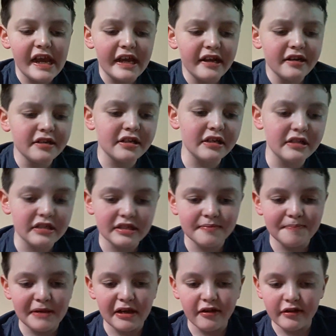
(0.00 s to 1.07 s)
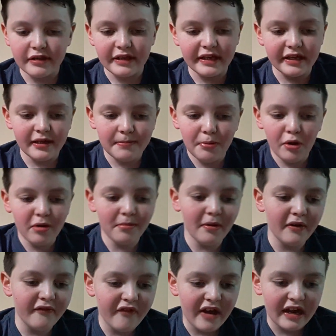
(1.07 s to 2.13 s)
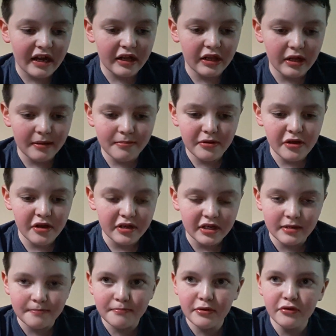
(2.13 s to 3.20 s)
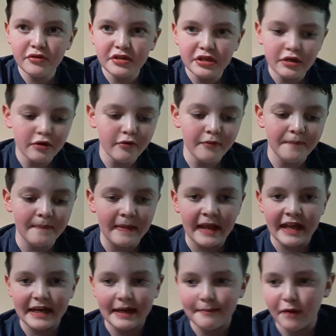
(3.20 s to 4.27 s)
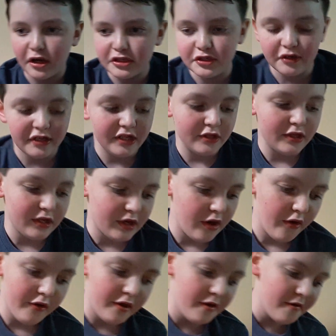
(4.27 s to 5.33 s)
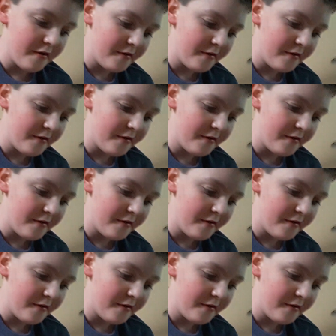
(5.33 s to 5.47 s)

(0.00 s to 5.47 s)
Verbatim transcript: Anta Spirit Link, Pokemon Fan Club, Kabuto, and I'm not showing you the code.